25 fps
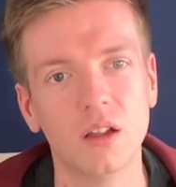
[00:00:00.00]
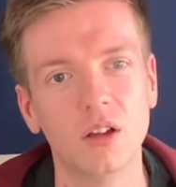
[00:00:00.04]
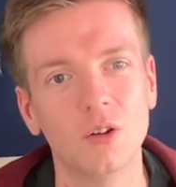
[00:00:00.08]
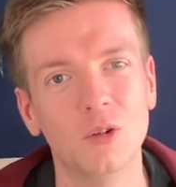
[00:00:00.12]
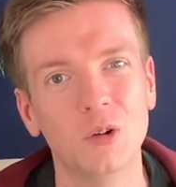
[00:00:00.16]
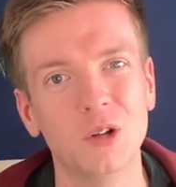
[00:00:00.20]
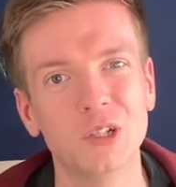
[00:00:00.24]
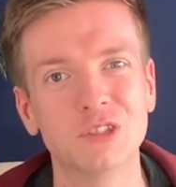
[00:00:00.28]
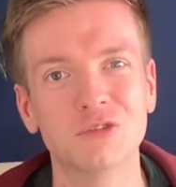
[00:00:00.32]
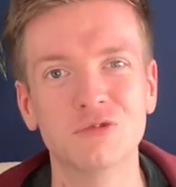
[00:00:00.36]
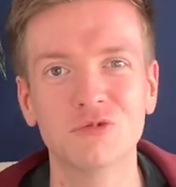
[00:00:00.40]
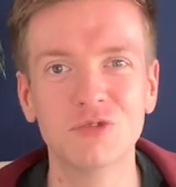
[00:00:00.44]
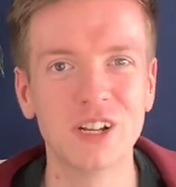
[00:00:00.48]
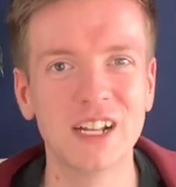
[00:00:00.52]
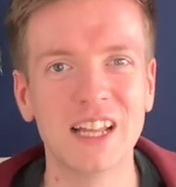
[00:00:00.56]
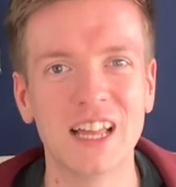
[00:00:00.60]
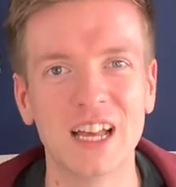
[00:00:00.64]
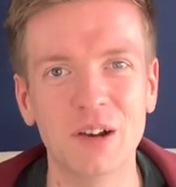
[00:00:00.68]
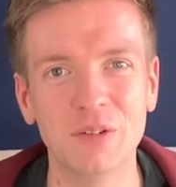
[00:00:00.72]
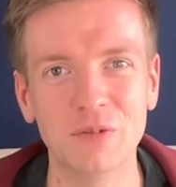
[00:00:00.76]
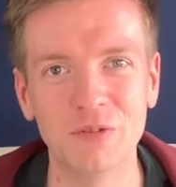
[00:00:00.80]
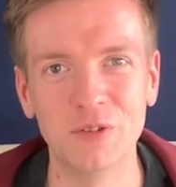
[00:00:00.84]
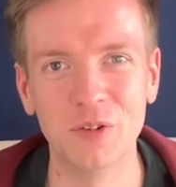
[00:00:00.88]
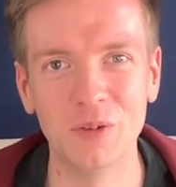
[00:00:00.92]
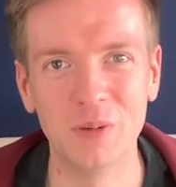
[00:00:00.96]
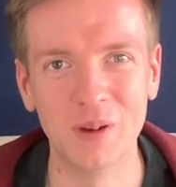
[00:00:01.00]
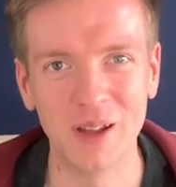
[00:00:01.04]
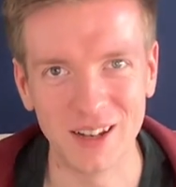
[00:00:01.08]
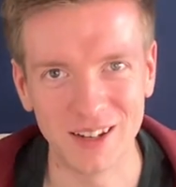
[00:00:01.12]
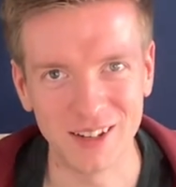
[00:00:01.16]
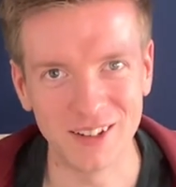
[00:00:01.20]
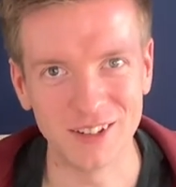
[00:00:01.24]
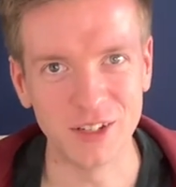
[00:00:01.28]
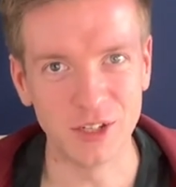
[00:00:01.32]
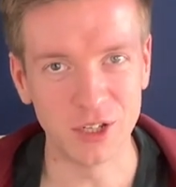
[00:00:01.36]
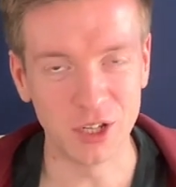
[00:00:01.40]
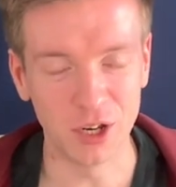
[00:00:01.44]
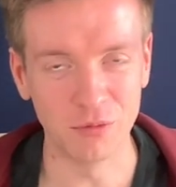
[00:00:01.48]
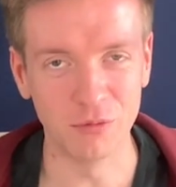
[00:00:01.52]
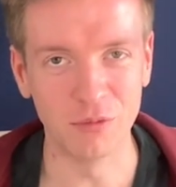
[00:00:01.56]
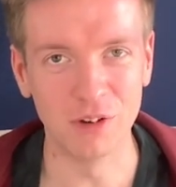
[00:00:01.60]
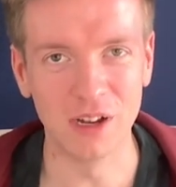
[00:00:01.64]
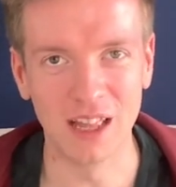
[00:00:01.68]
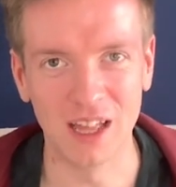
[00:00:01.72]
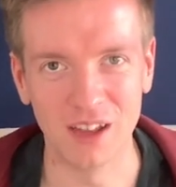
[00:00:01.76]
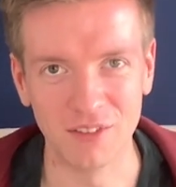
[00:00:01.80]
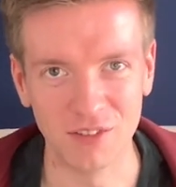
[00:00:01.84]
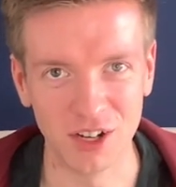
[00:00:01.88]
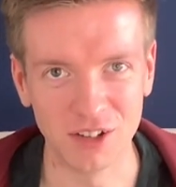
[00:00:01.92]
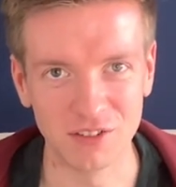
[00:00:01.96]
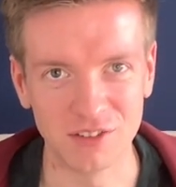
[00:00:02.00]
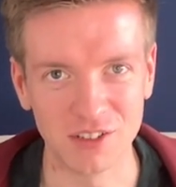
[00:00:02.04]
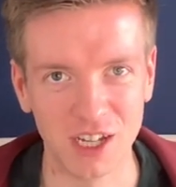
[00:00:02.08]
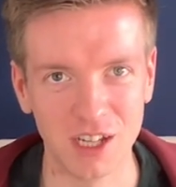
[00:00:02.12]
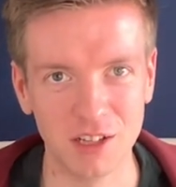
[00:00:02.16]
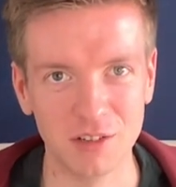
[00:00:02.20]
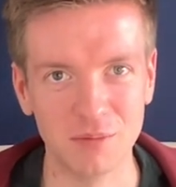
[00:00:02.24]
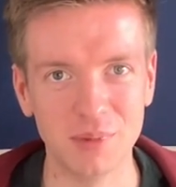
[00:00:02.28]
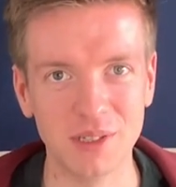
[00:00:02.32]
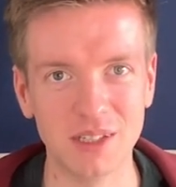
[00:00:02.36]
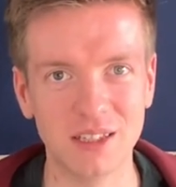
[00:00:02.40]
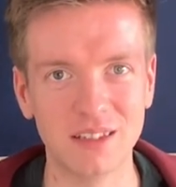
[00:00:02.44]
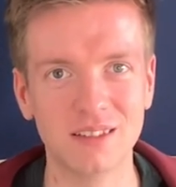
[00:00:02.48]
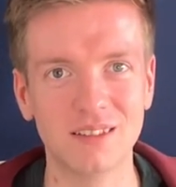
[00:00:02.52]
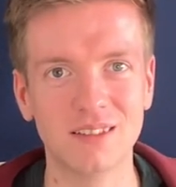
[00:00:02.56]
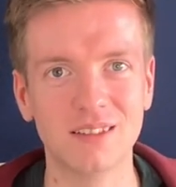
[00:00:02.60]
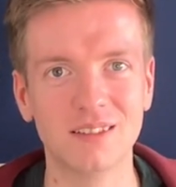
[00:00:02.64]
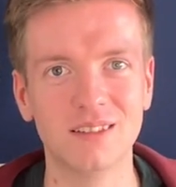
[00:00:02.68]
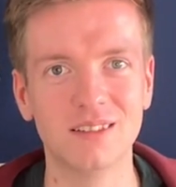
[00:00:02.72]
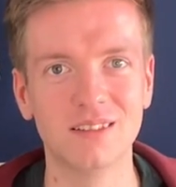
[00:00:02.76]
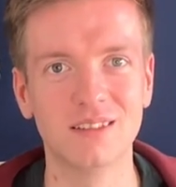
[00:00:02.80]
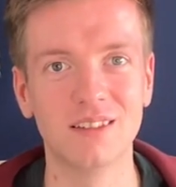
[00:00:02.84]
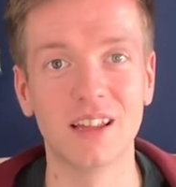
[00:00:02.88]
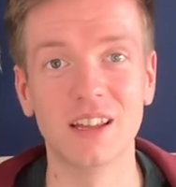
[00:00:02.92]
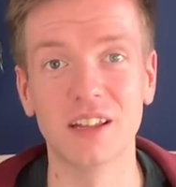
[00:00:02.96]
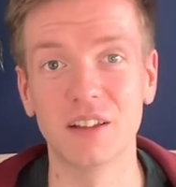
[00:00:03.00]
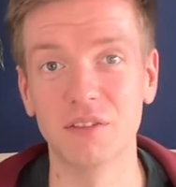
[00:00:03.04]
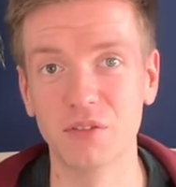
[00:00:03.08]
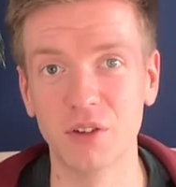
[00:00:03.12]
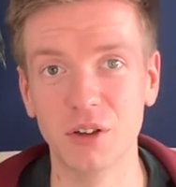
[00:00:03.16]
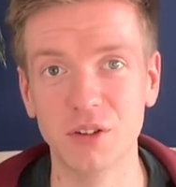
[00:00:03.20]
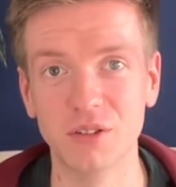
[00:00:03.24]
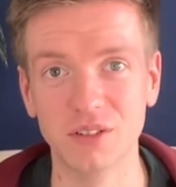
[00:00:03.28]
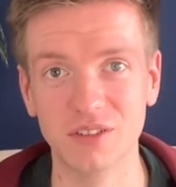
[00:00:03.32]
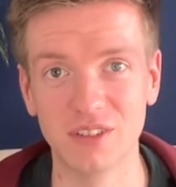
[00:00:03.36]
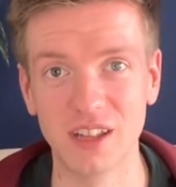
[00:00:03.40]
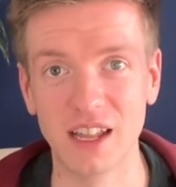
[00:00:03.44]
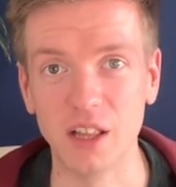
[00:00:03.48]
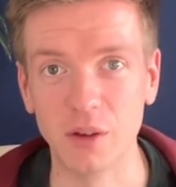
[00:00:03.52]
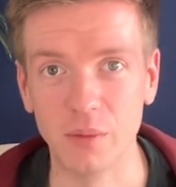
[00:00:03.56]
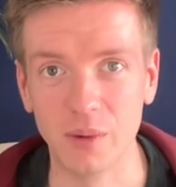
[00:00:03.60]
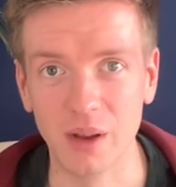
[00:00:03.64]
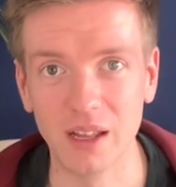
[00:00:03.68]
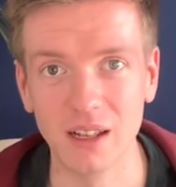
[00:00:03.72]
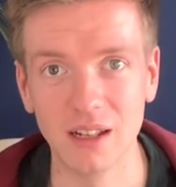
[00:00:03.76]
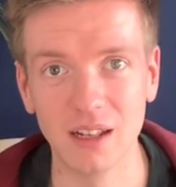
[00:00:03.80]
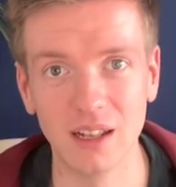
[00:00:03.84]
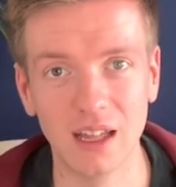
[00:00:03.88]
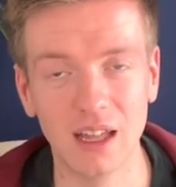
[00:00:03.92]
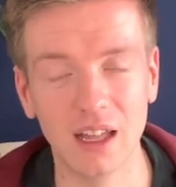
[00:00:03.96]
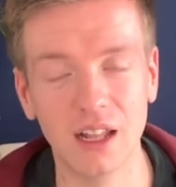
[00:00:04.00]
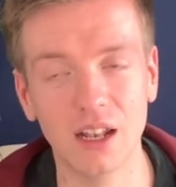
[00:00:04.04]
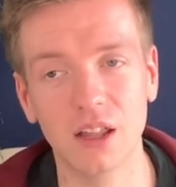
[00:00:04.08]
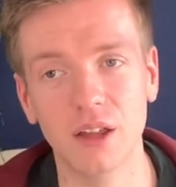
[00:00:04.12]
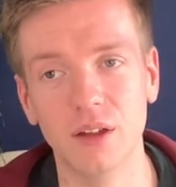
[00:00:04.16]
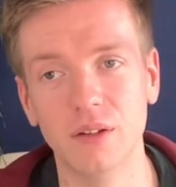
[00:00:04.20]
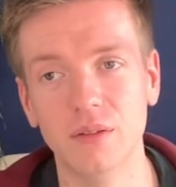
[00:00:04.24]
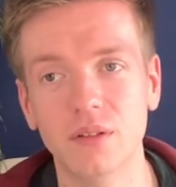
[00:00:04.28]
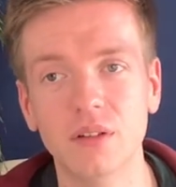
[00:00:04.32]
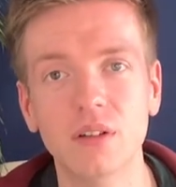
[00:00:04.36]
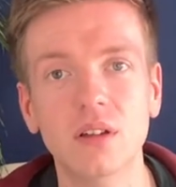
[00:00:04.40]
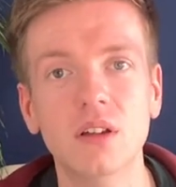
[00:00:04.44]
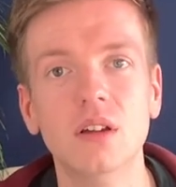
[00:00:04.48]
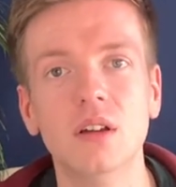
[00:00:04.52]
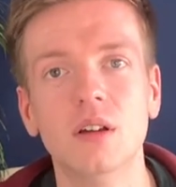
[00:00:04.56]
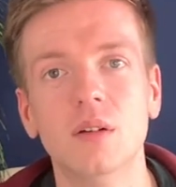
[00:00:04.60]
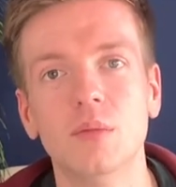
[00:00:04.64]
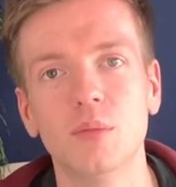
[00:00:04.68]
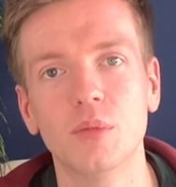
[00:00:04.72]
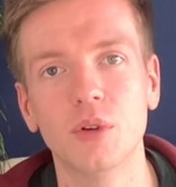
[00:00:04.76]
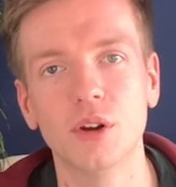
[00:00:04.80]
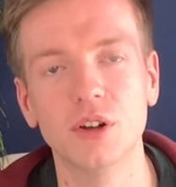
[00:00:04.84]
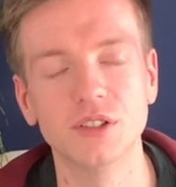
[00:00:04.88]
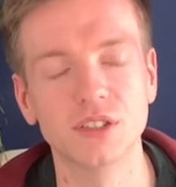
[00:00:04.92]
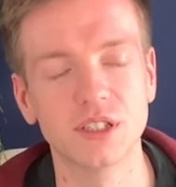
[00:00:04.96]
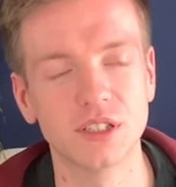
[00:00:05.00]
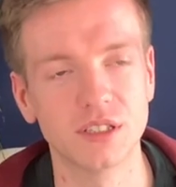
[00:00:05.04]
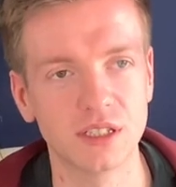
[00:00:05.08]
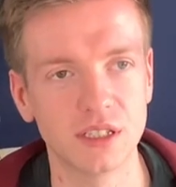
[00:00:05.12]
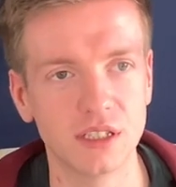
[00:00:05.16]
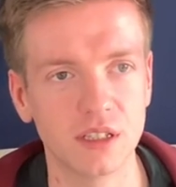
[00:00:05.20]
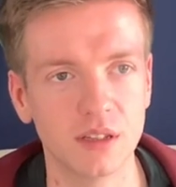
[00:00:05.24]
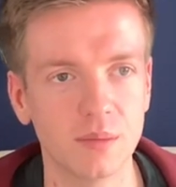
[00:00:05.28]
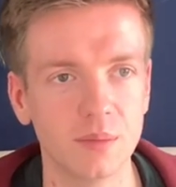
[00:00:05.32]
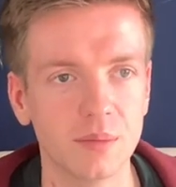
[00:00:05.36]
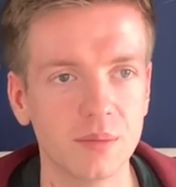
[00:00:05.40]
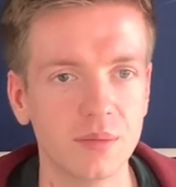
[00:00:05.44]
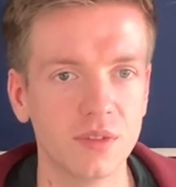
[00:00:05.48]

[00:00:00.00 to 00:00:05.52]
which is really helpful when you don't really have enough time to be taking photos anyway, let alone processing them.